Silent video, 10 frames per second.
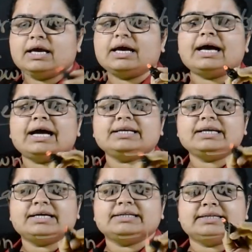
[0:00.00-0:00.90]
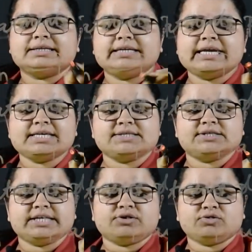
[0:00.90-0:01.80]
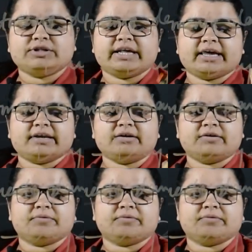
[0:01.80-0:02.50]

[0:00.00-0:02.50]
and the day zero there.